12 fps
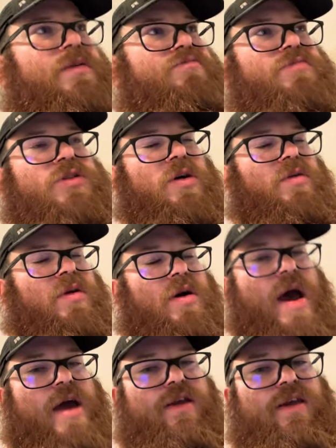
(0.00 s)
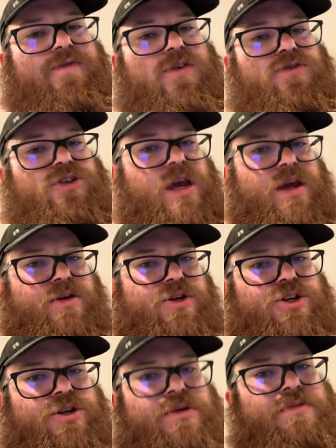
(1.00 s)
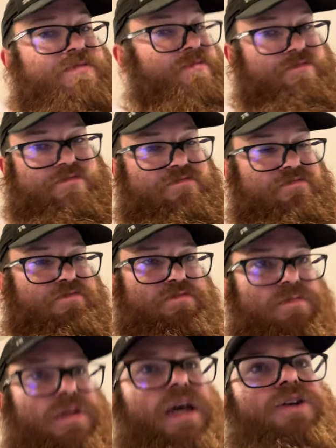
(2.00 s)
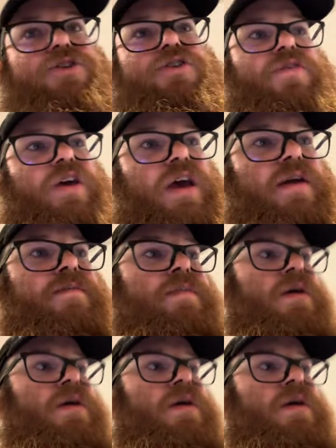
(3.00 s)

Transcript: don't know how to give you change. They just forget.